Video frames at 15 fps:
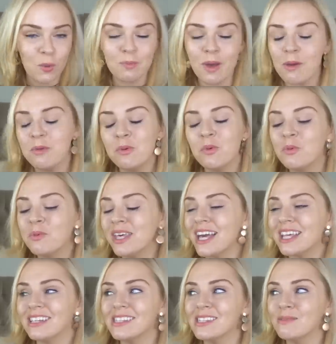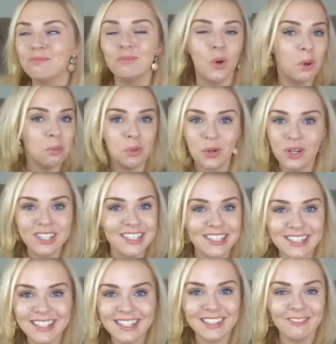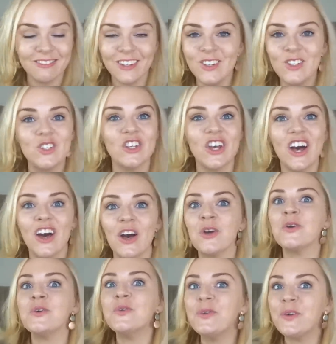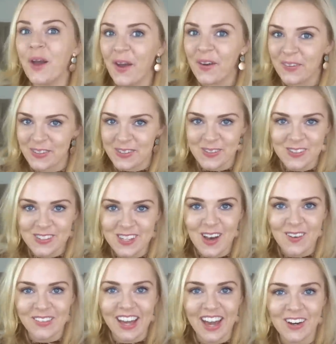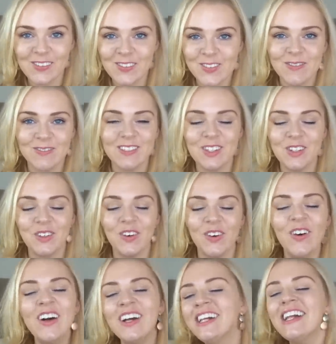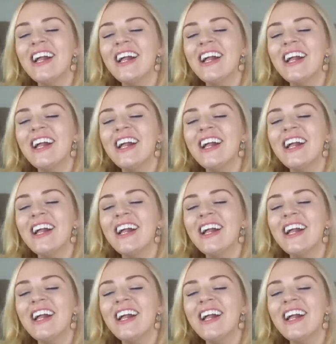Maybe we'll be getting some more poisons in the future, who knows what's coming out from Dior.